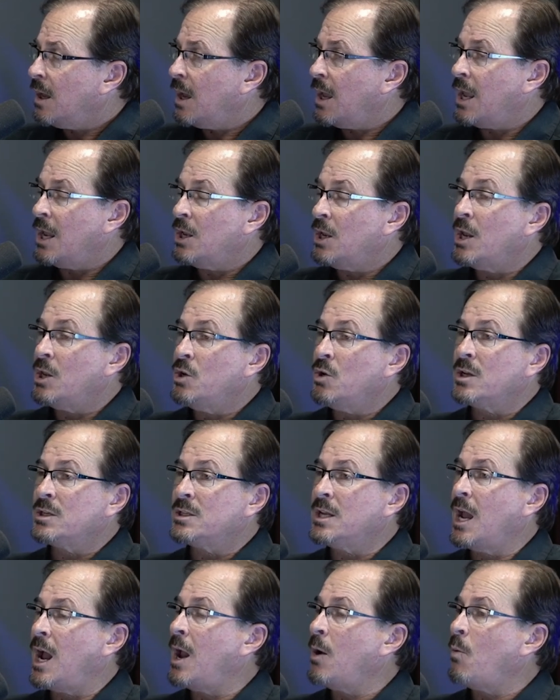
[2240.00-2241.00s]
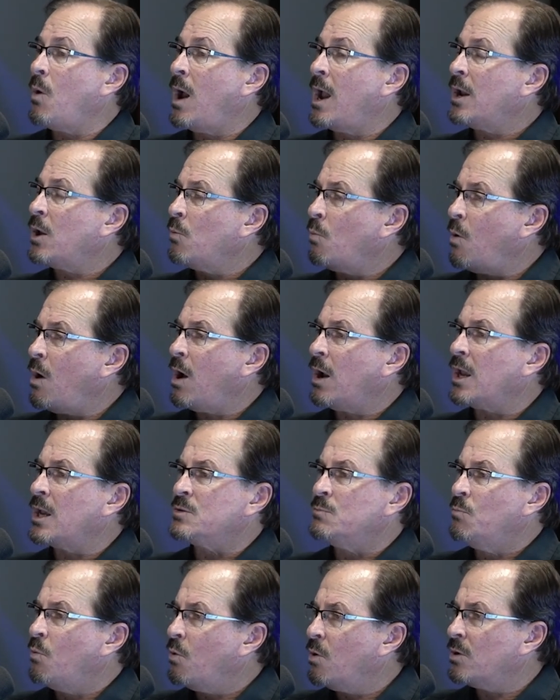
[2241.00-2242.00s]
Uh, and, and you can say, I, I can walk
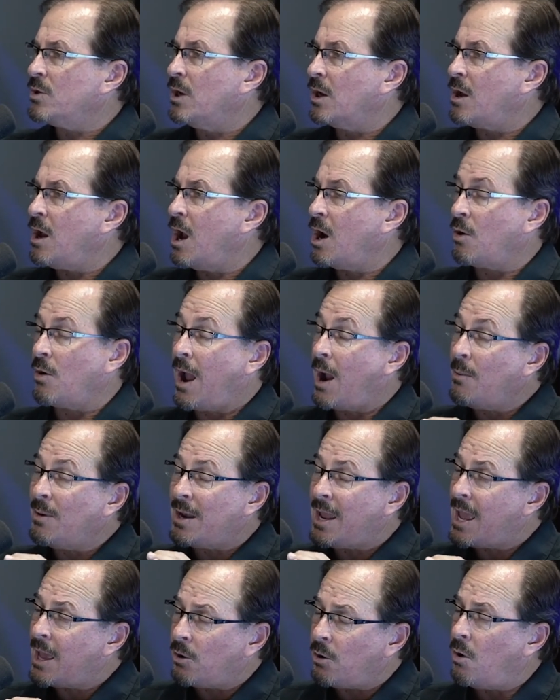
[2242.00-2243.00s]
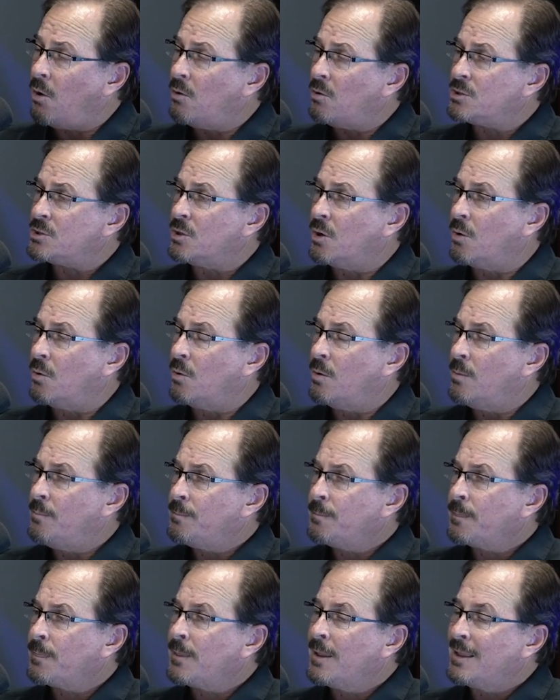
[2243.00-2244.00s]
as more than a conqueror. I would add also
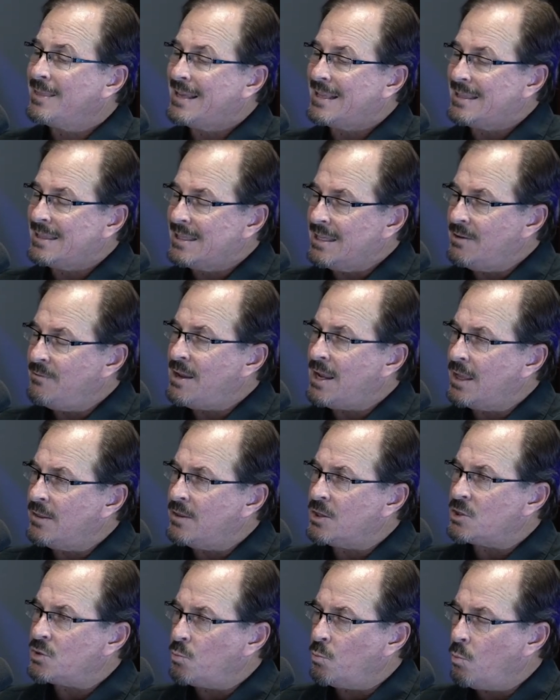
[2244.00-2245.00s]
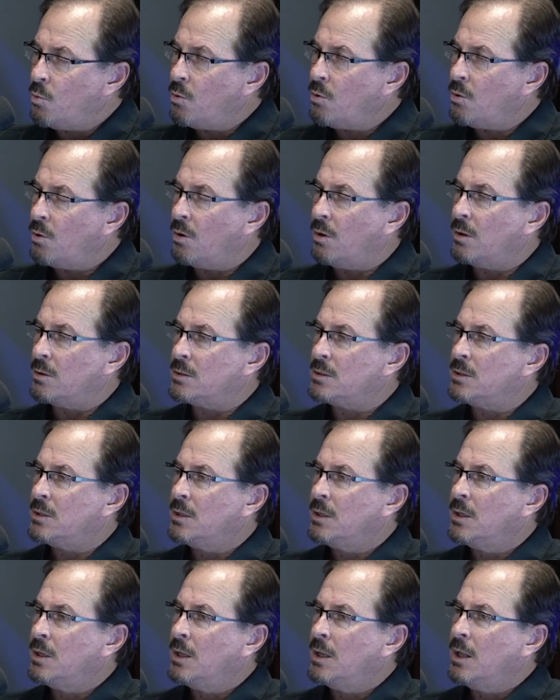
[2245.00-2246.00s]
that living in this world
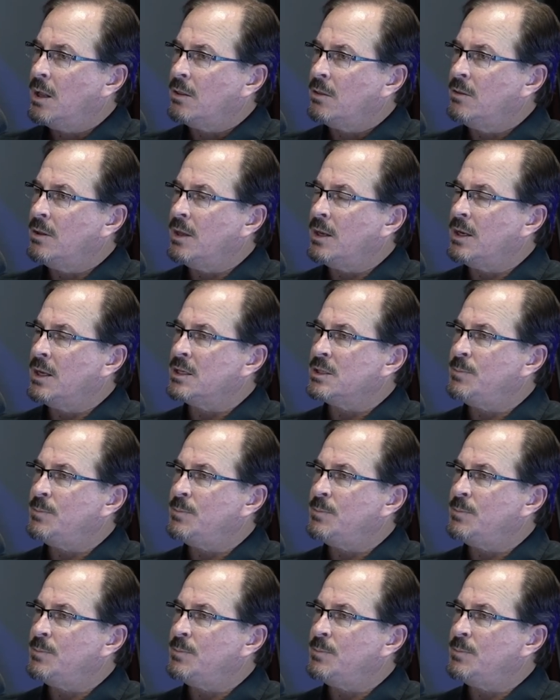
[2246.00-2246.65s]
that